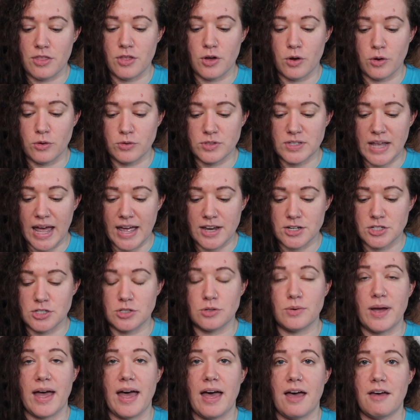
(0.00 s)
Those, I
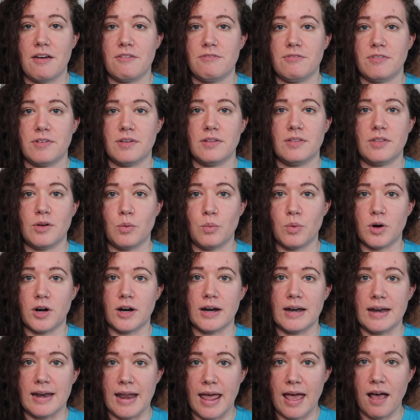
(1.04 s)
do have the
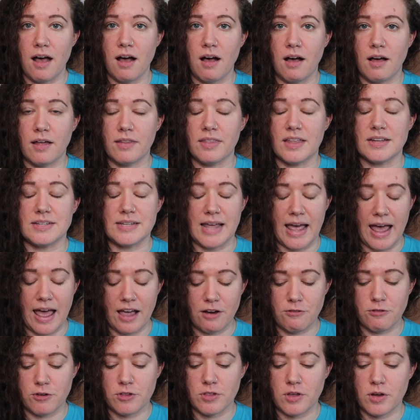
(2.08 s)
word net on the
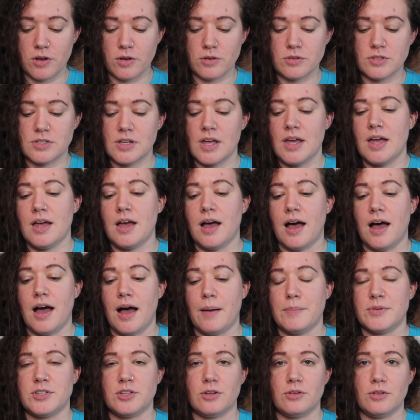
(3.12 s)
tag for those,
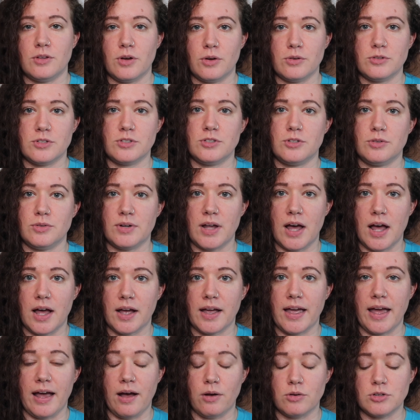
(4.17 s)
so those do
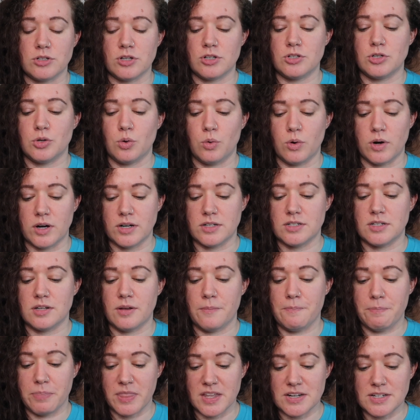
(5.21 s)
not count towards
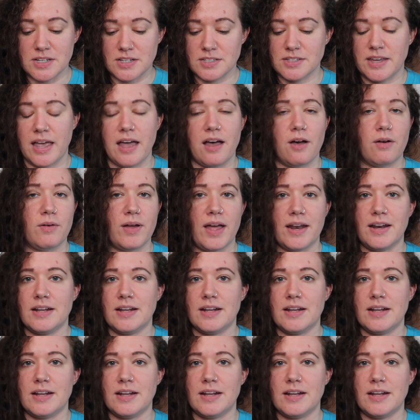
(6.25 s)
the discount.